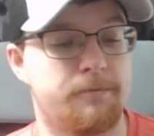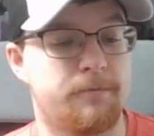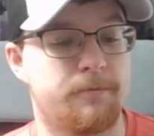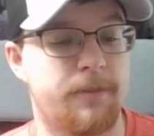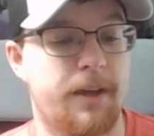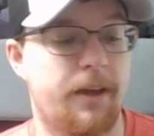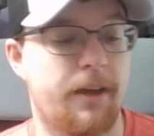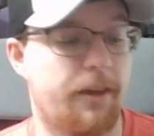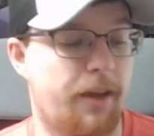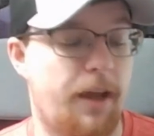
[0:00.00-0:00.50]

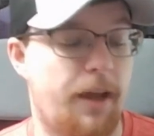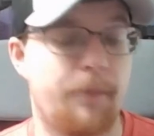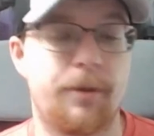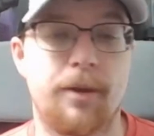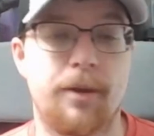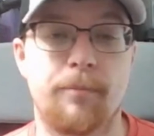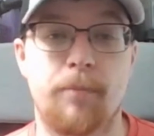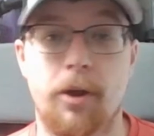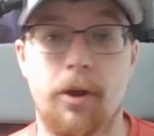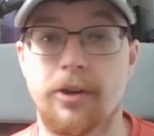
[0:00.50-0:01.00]
Yeah, I'm in
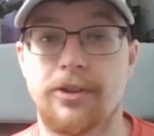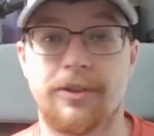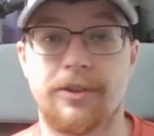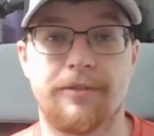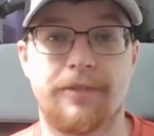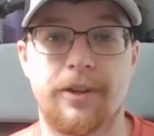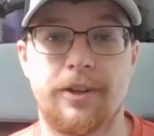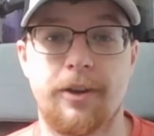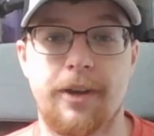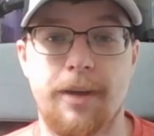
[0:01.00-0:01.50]
a bunch
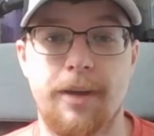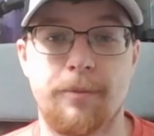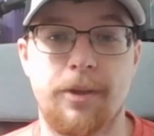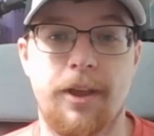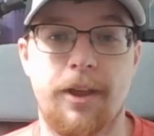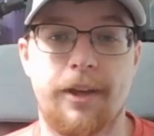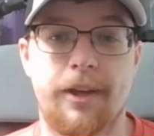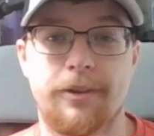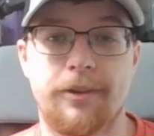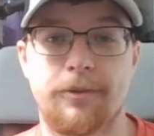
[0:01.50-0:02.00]
of video game
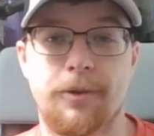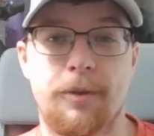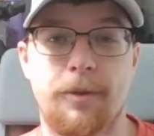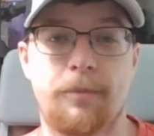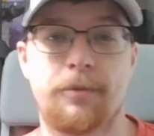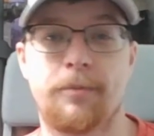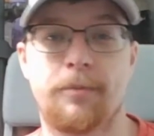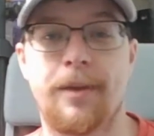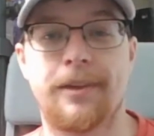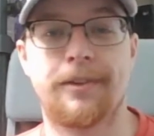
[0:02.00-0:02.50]
collecting
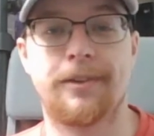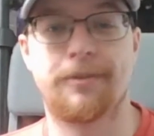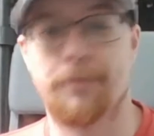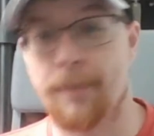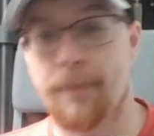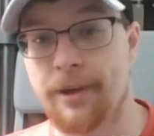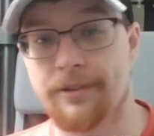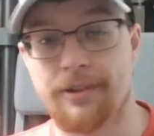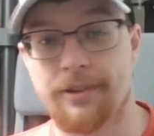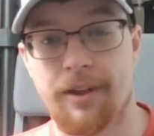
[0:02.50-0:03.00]
groups, mainly for
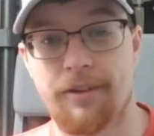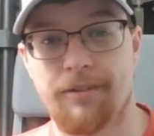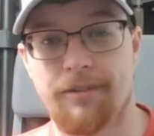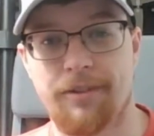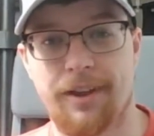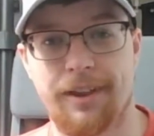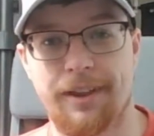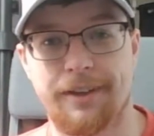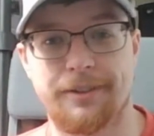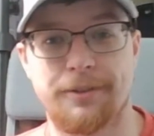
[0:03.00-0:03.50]
myself.
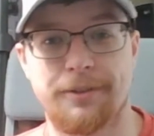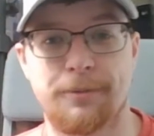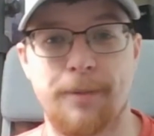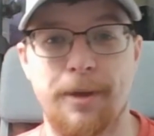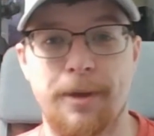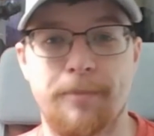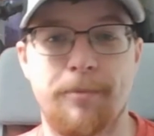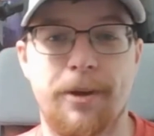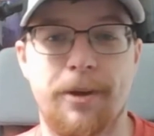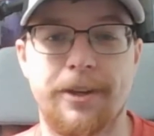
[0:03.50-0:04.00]
I like to
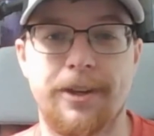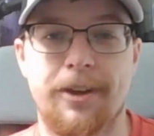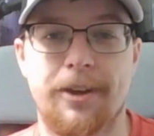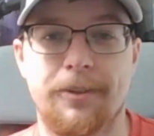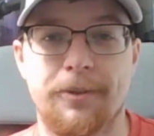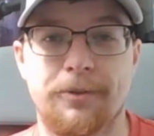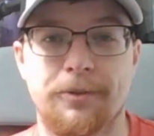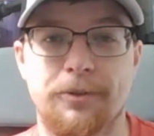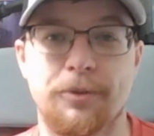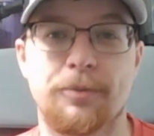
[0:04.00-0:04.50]
spend money on
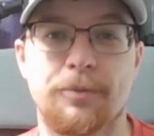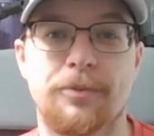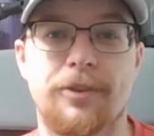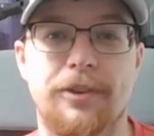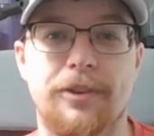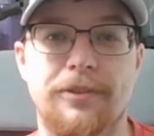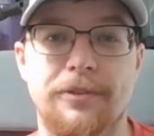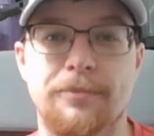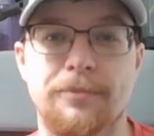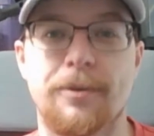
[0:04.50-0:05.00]
those groups
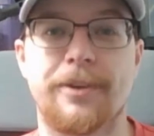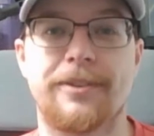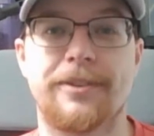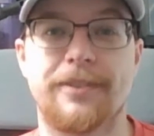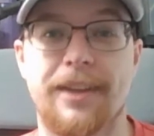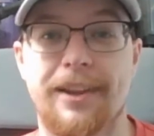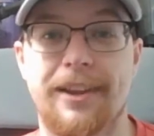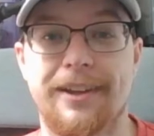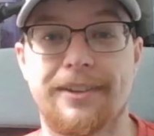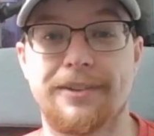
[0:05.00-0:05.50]
just as much as
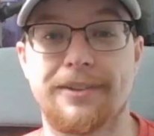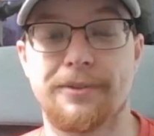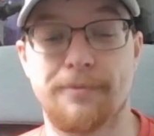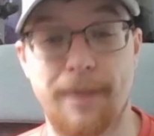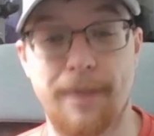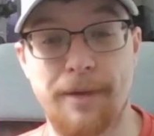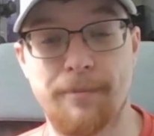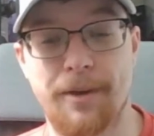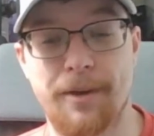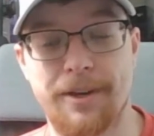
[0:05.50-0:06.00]
I like to
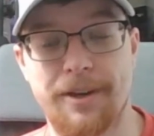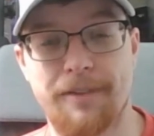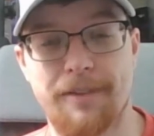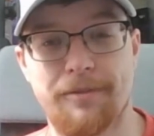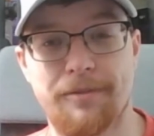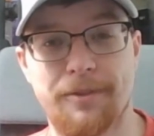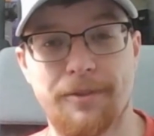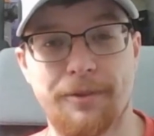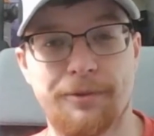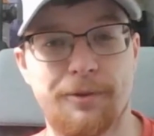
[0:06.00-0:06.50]
make money off
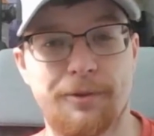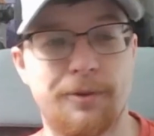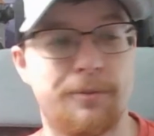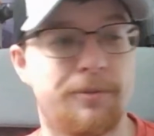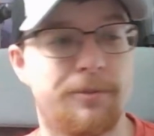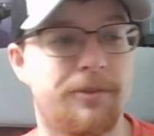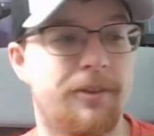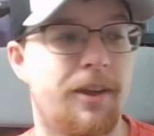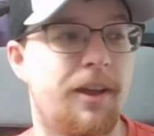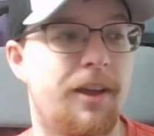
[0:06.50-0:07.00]
of those
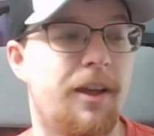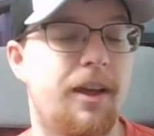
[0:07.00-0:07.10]
groups.